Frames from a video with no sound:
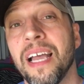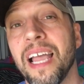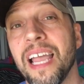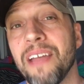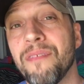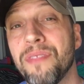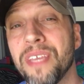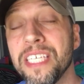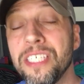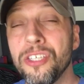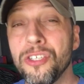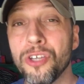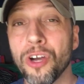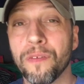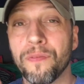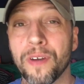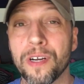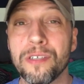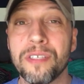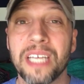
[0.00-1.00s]
If this is
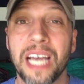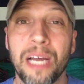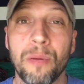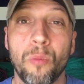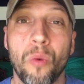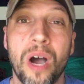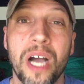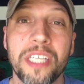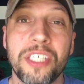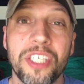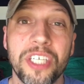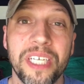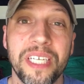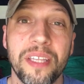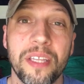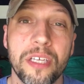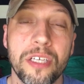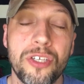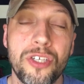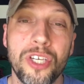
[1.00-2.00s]
your first time
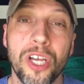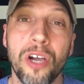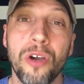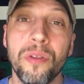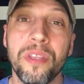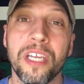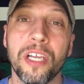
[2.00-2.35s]
watching the show,